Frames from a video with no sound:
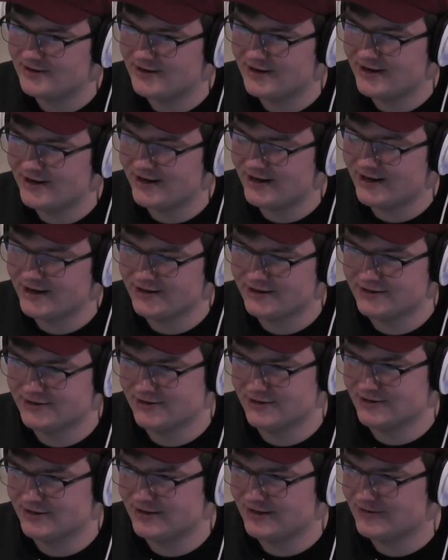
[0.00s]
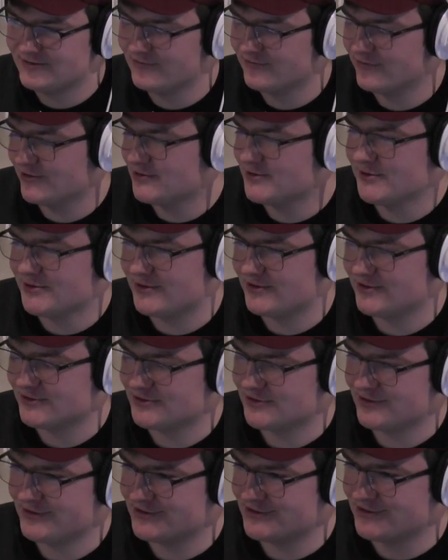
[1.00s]
And the rooster
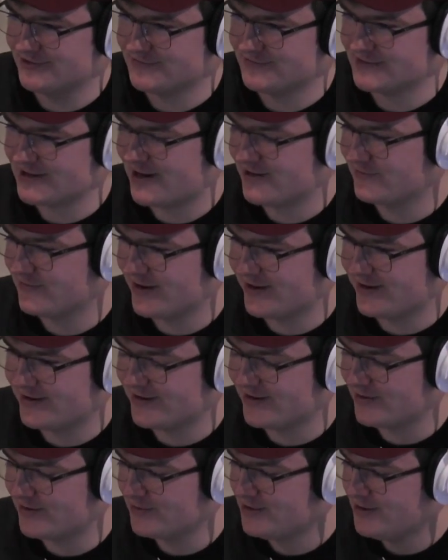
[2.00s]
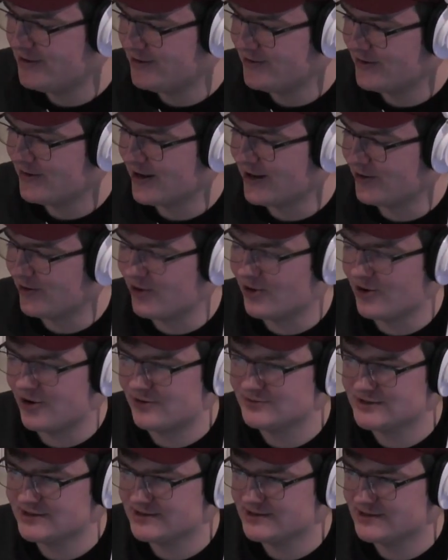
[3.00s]
serves kind of like an
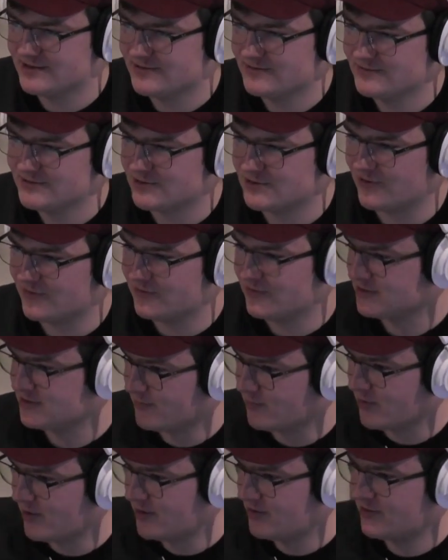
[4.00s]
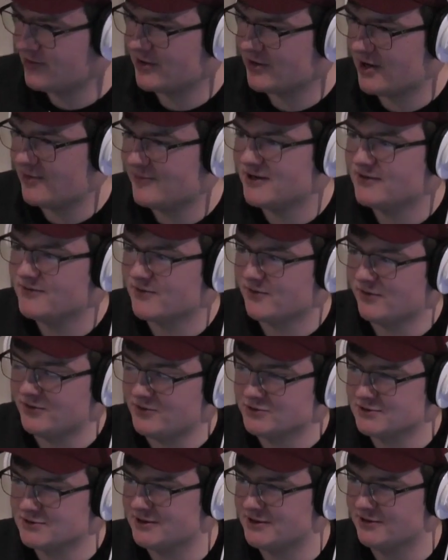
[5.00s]
alarm system. So if there's a predator coming, they'll
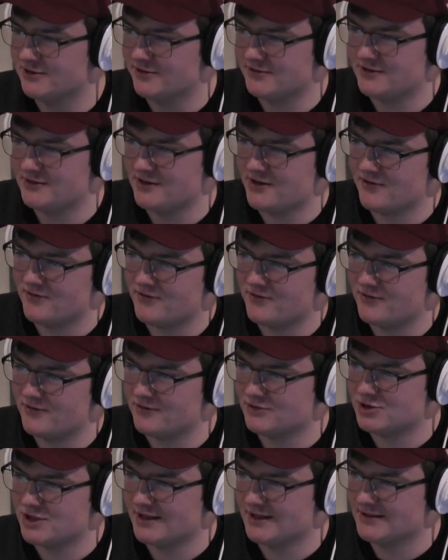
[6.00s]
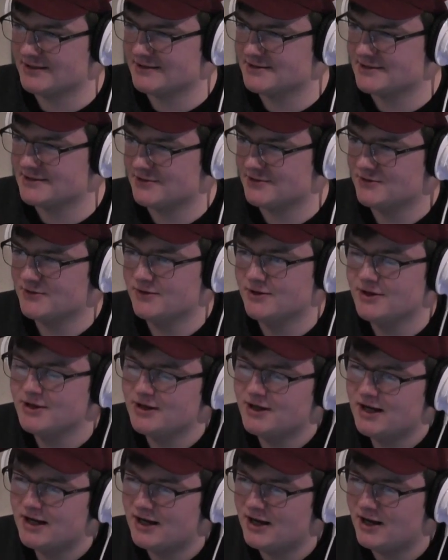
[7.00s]
usually alert the other chickens wow.
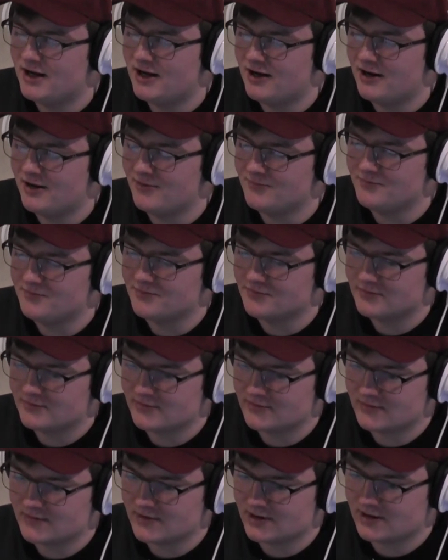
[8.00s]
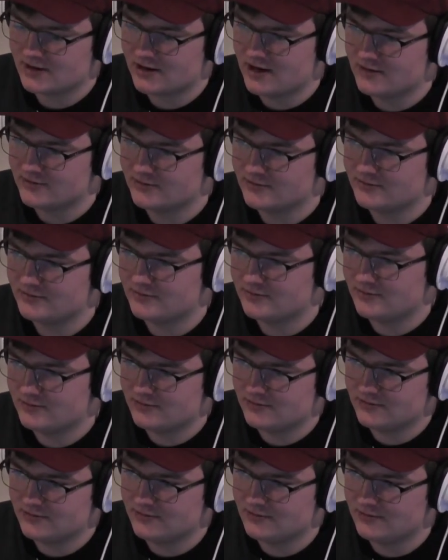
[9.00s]
See, I figured it would
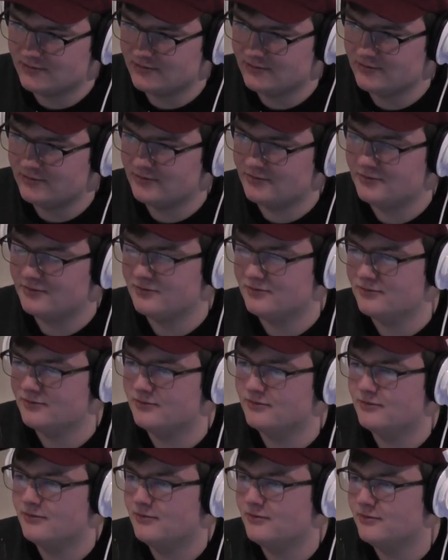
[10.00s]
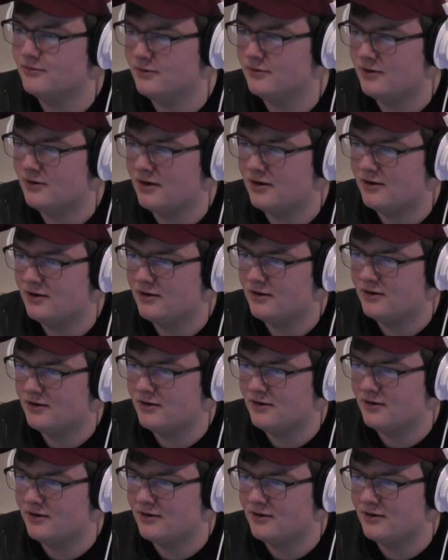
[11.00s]
only be for, sunset, sunrise type of thing.